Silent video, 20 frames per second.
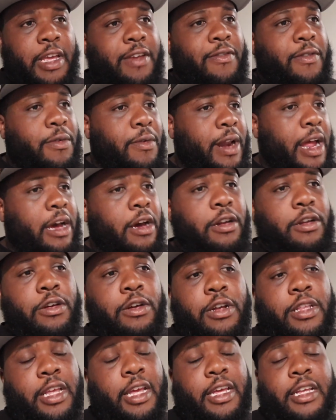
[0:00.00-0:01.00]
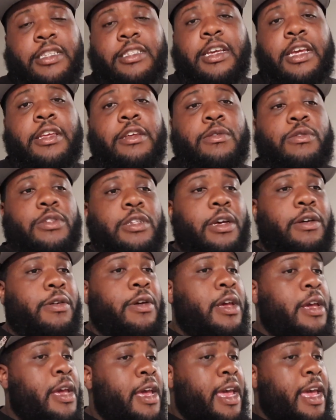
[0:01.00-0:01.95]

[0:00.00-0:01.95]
Even when I unhooked, it continued. So